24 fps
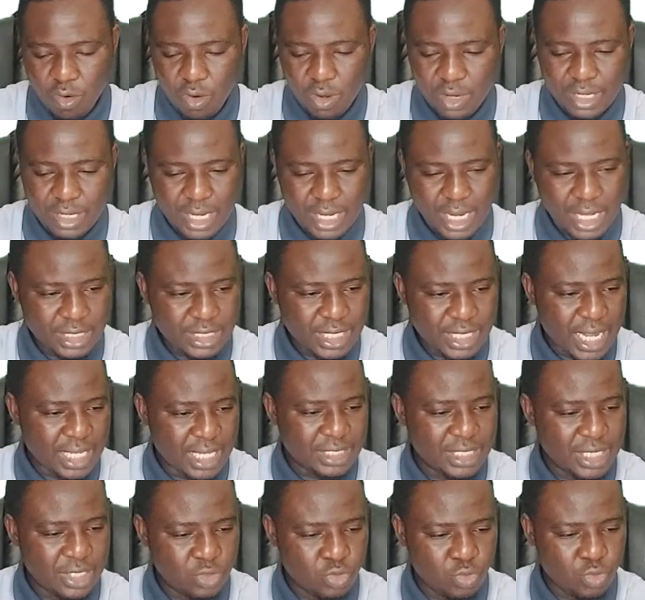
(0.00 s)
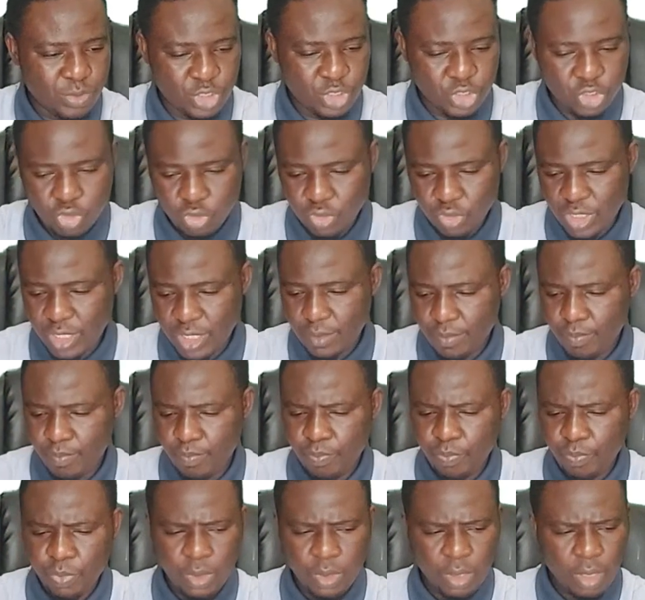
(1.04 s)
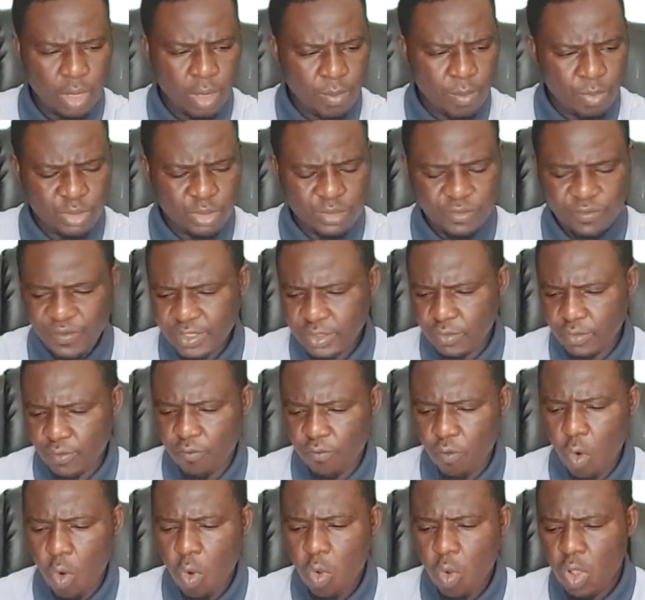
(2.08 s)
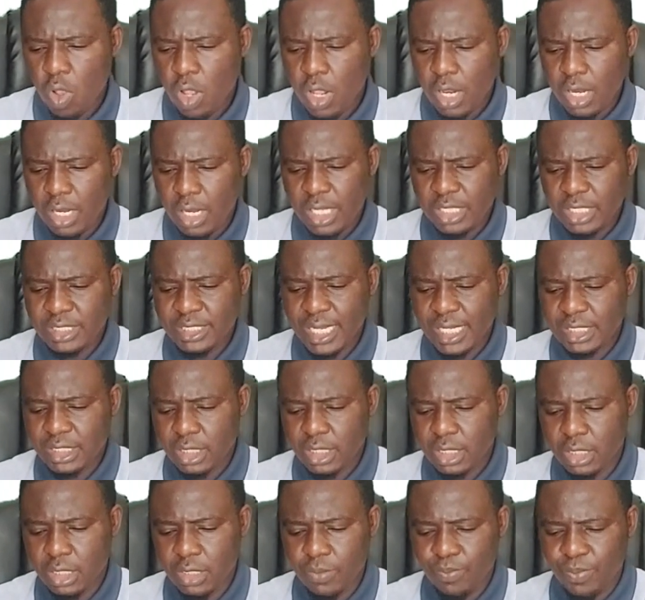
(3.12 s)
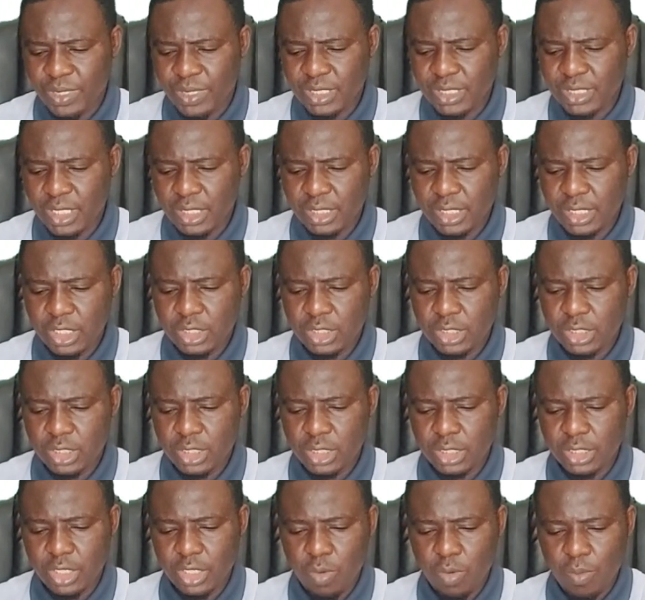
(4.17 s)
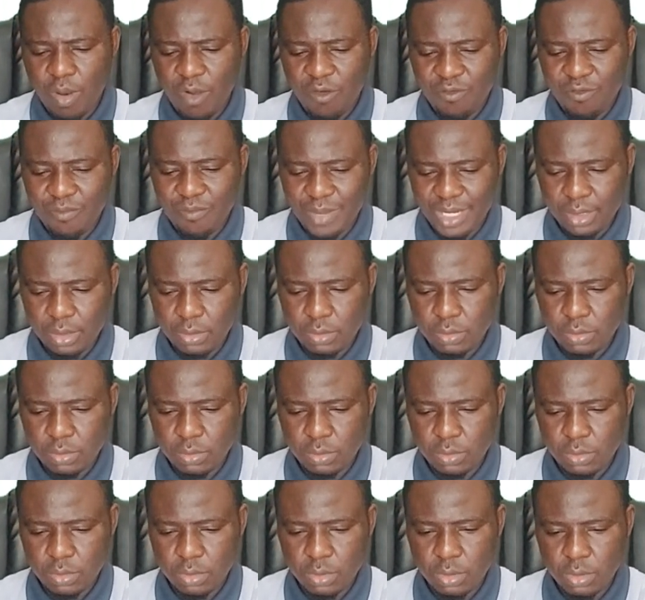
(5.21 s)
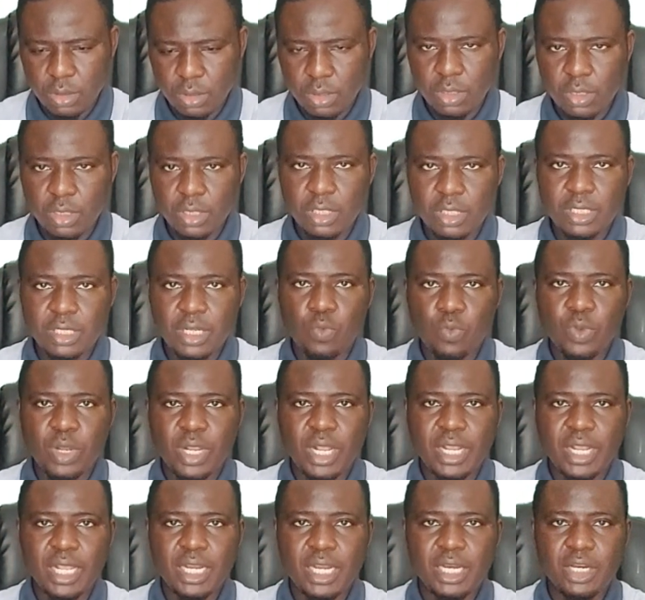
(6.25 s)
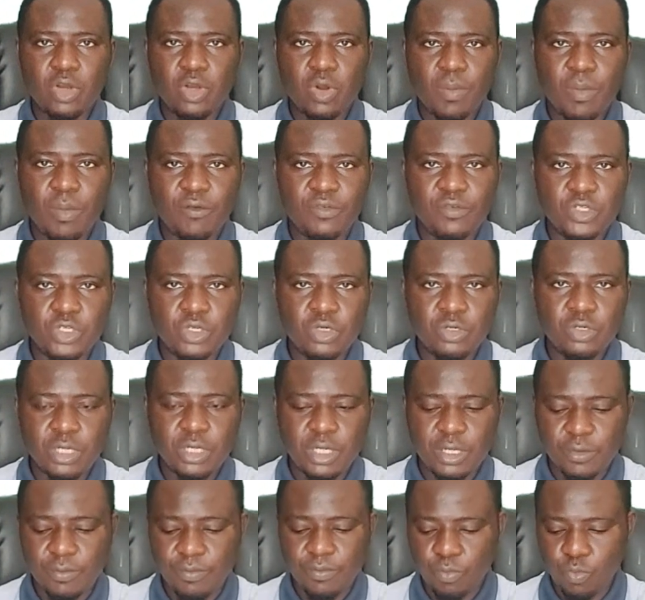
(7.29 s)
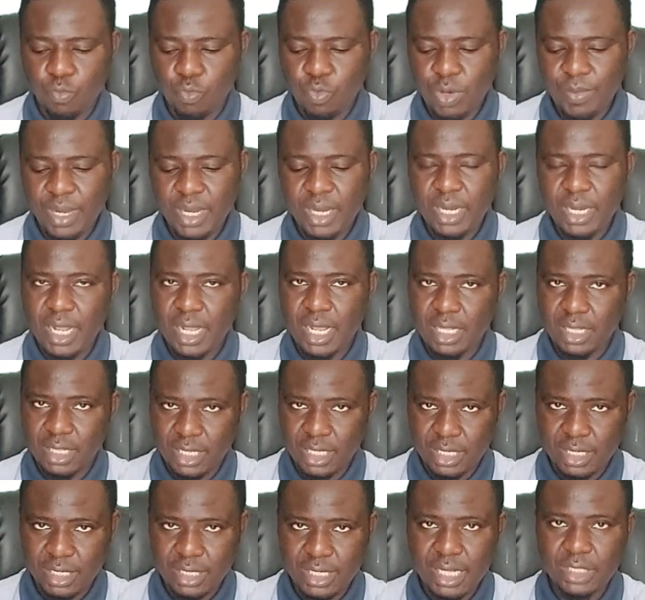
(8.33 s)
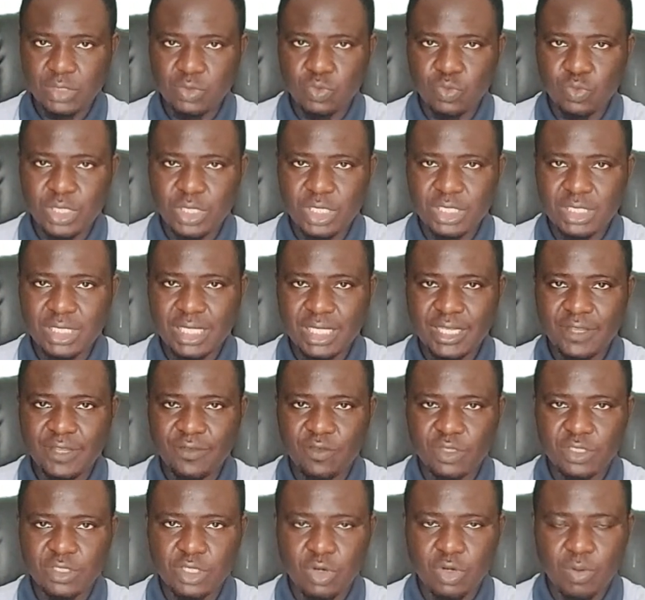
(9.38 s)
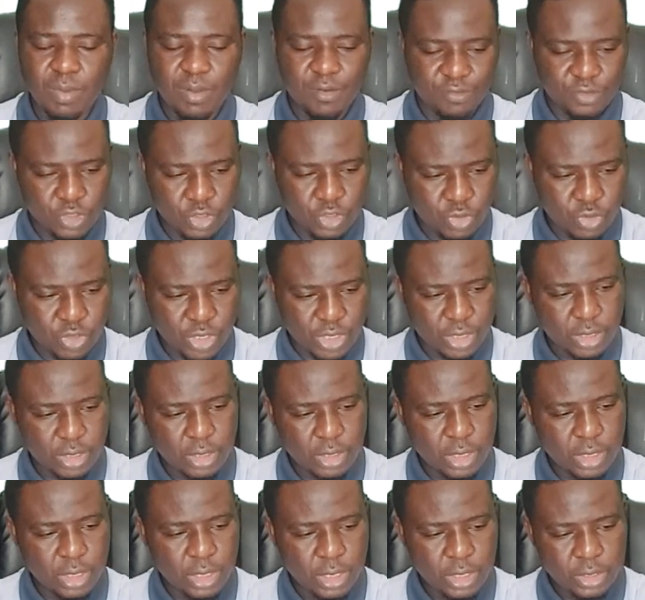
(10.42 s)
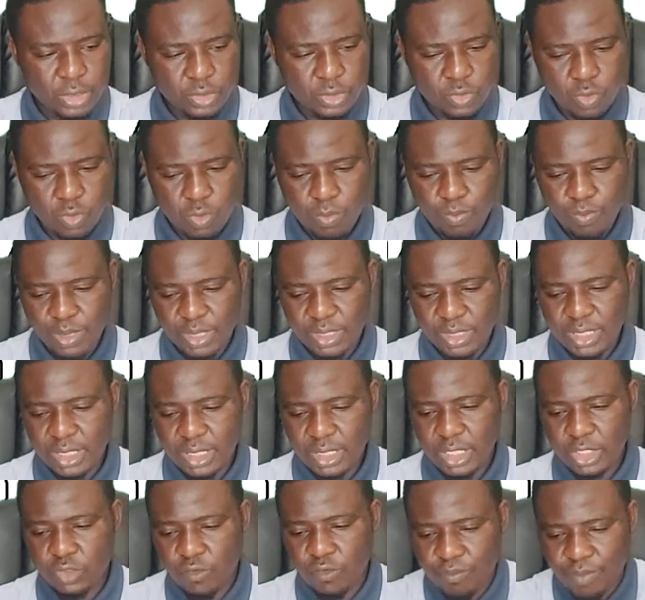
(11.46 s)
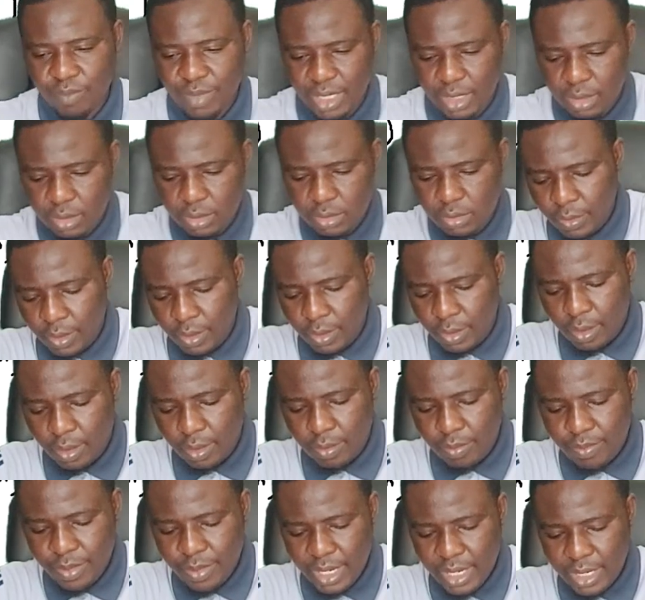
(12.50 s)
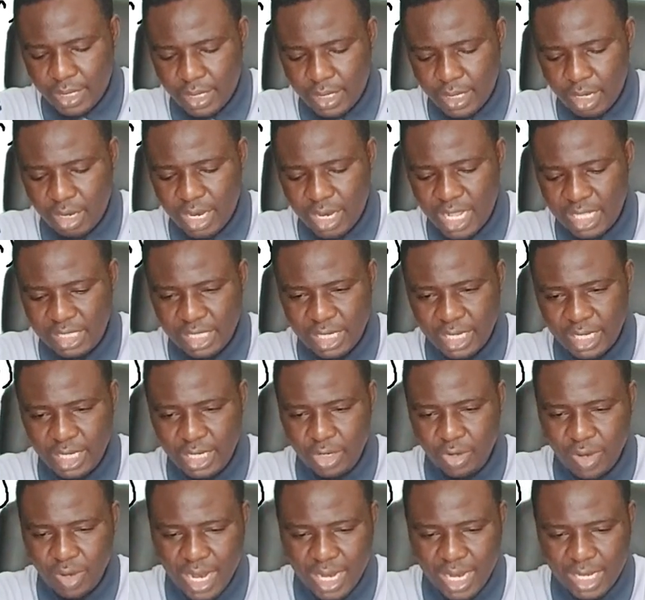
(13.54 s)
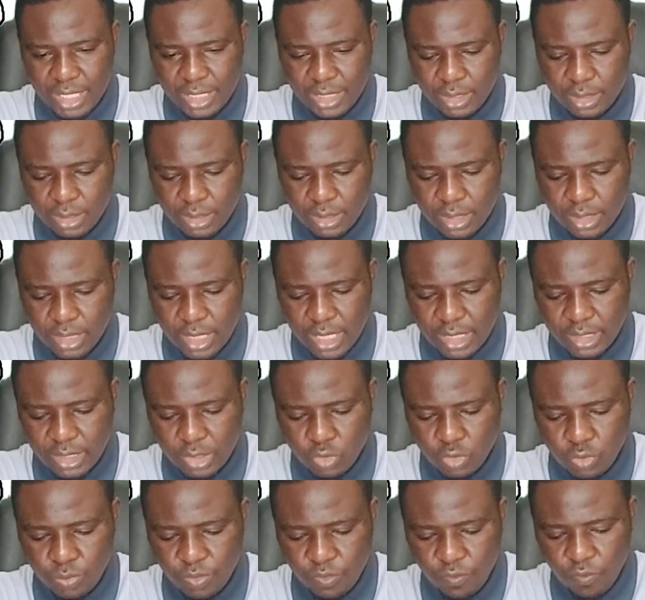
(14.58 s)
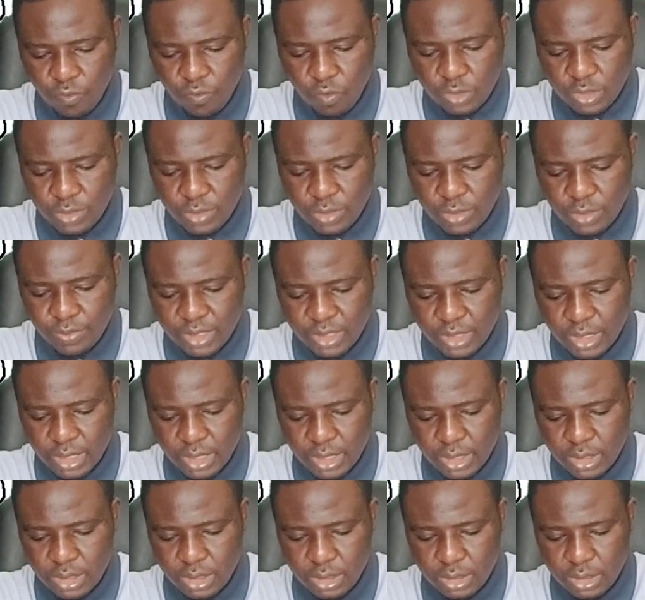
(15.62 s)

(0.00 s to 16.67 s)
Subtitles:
that are said to be children. But first of all, let's get the percentage, the number of men, then we can get the number of women, and then that will easily give us the number of children. So percentage of men now that attended the rally, they are said to be 40%